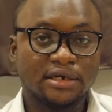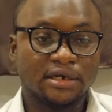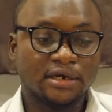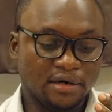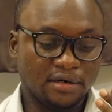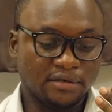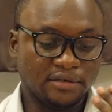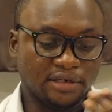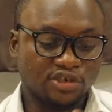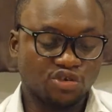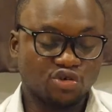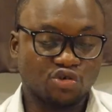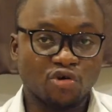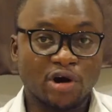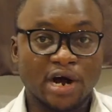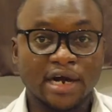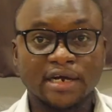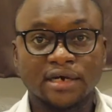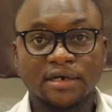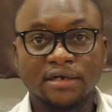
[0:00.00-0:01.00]
the
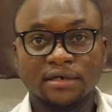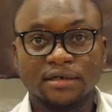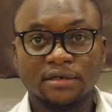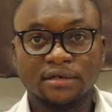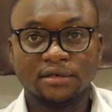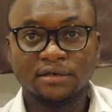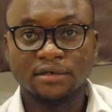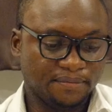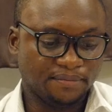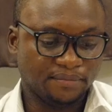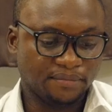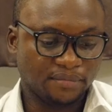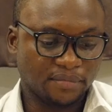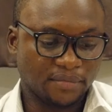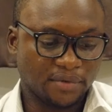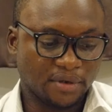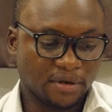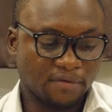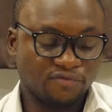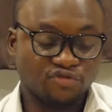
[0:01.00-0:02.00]
track
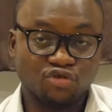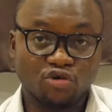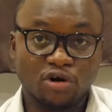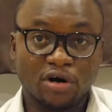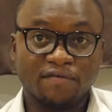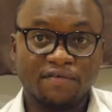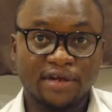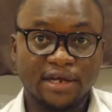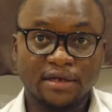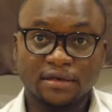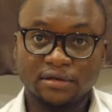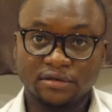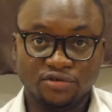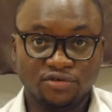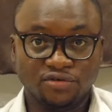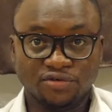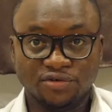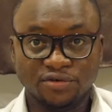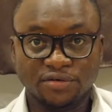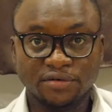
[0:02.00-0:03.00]
of traveling,
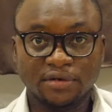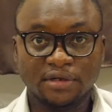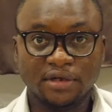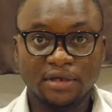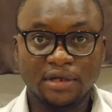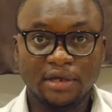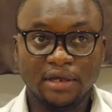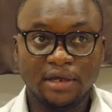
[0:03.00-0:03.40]
you know.